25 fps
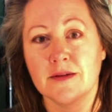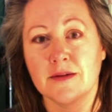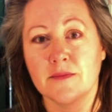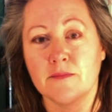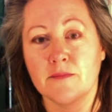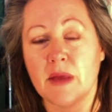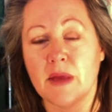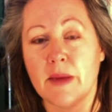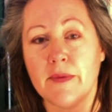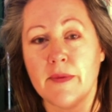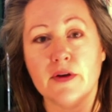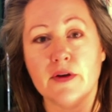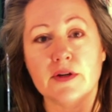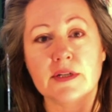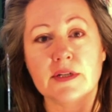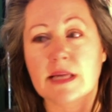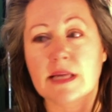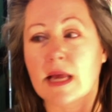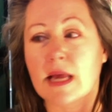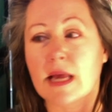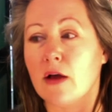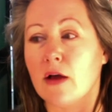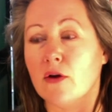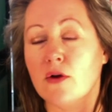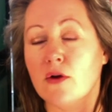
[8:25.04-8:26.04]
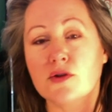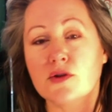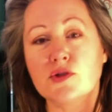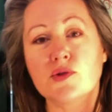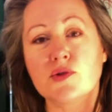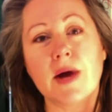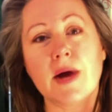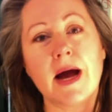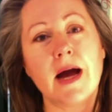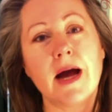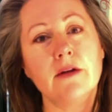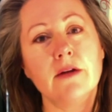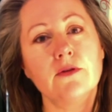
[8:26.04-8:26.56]
Maybe your scale goes to
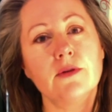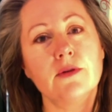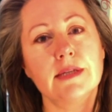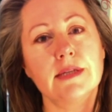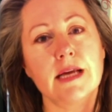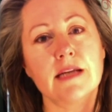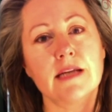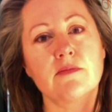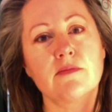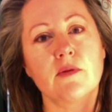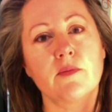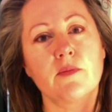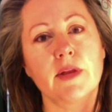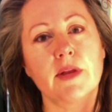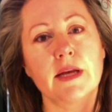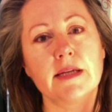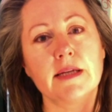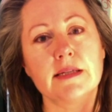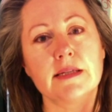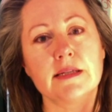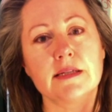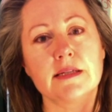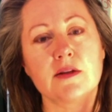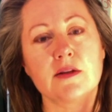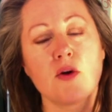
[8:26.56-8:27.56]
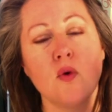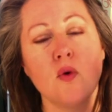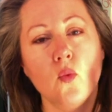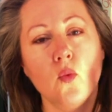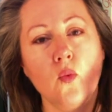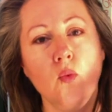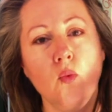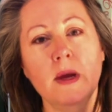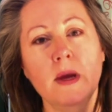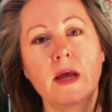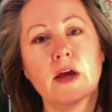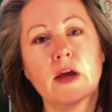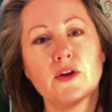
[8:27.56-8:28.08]
100 decimal places.
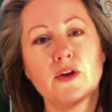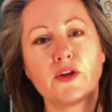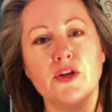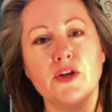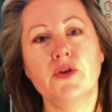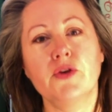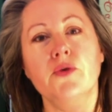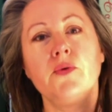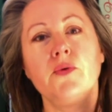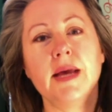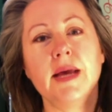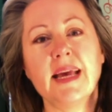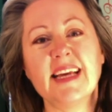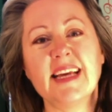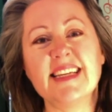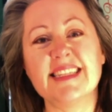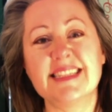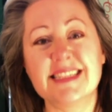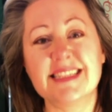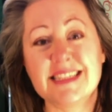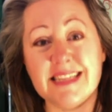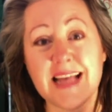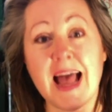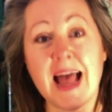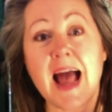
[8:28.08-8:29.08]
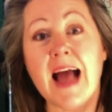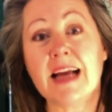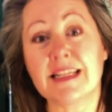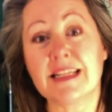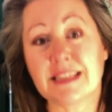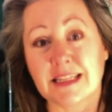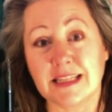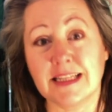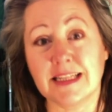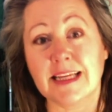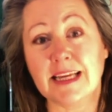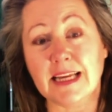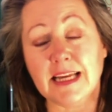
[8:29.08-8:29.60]
Will you
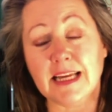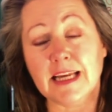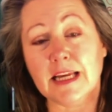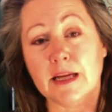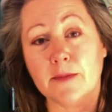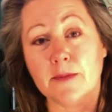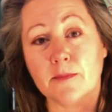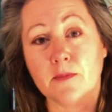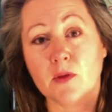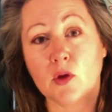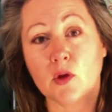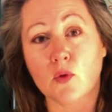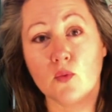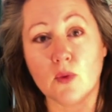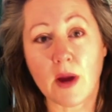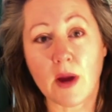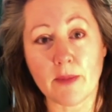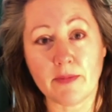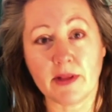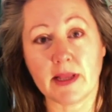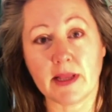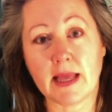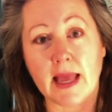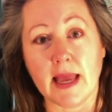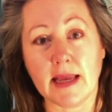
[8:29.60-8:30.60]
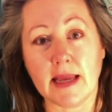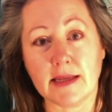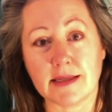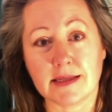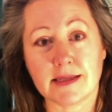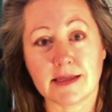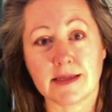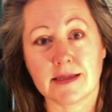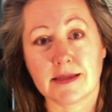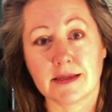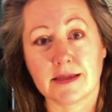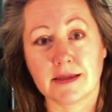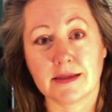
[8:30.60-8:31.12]
exactly replicate?
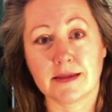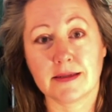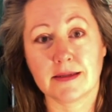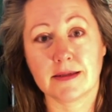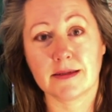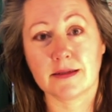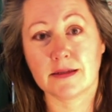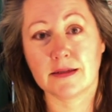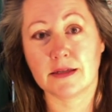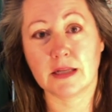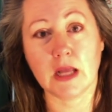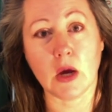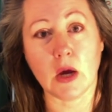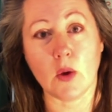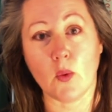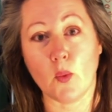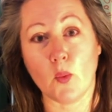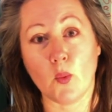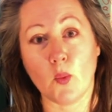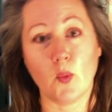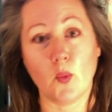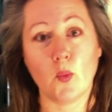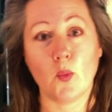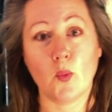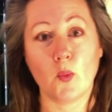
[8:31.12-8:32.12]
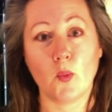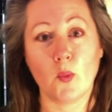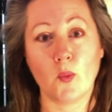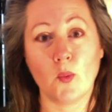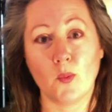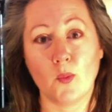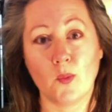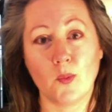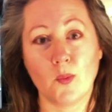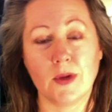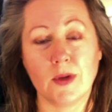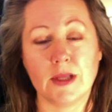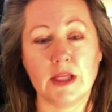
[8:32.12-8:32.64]
No.
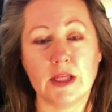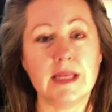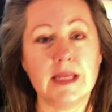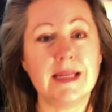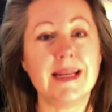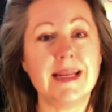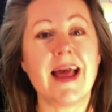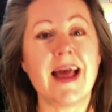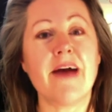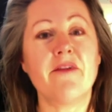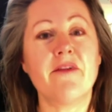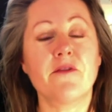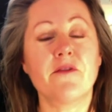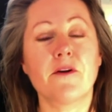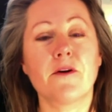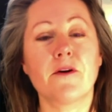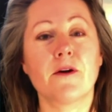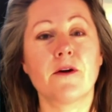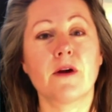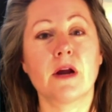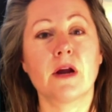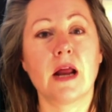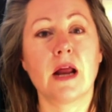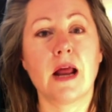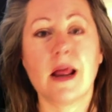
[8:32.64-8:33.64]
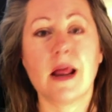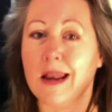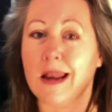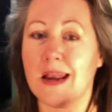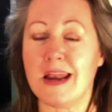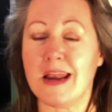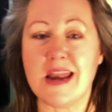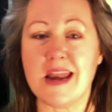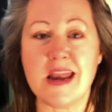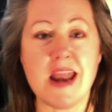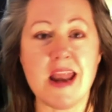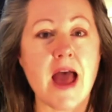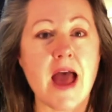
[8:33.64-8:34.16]
You never
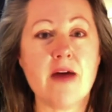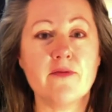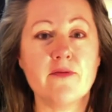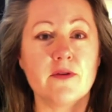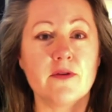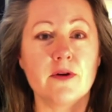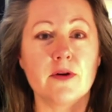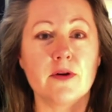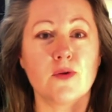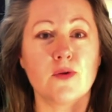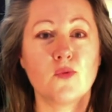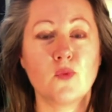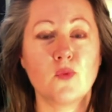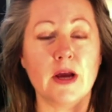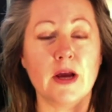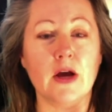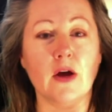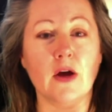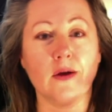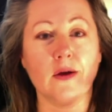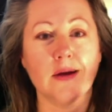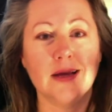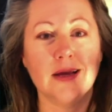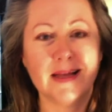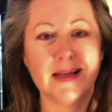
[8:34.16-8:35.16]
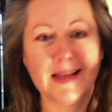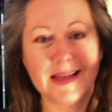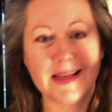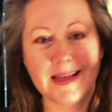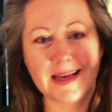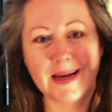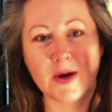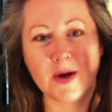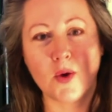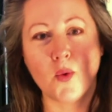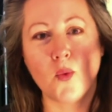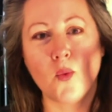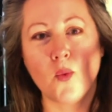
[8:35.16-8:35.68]
will.
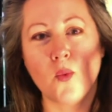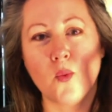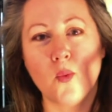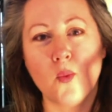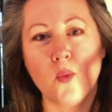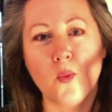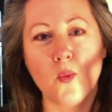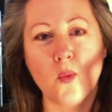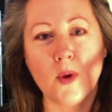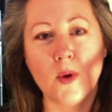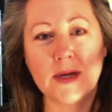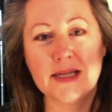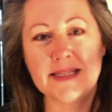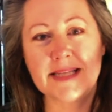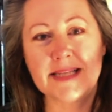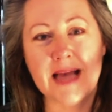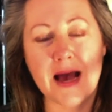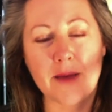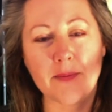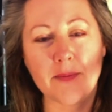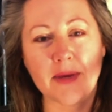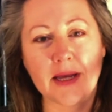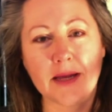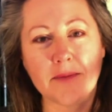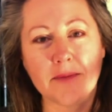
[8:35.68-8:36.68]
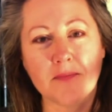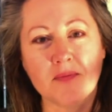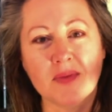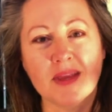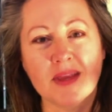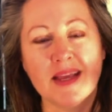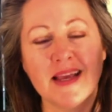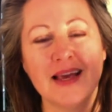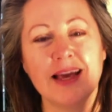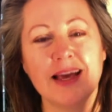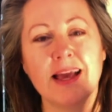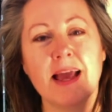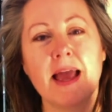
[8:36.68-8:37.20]
What does that mean?
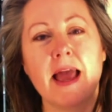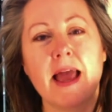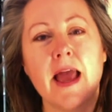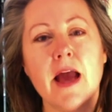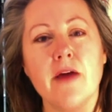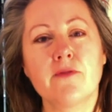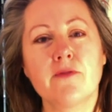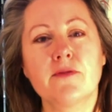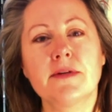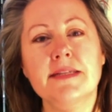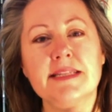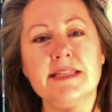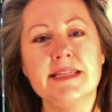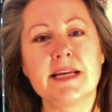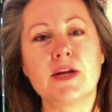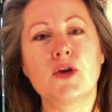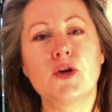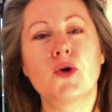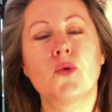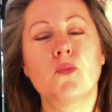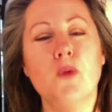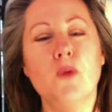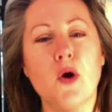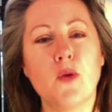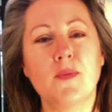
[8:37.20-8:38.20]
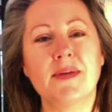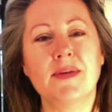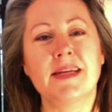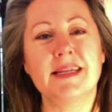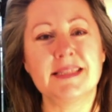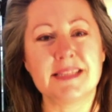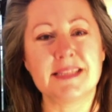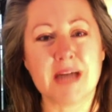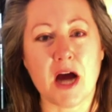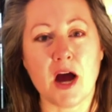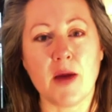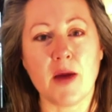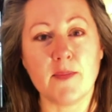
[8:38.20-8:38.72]
Every single moment in
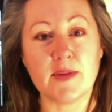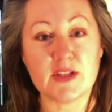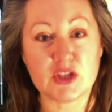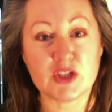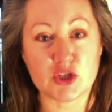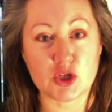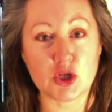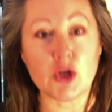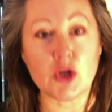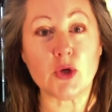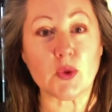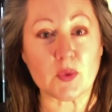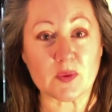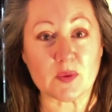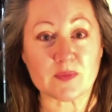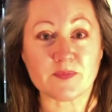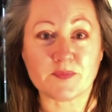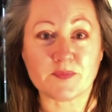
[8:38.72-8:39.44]
time is new.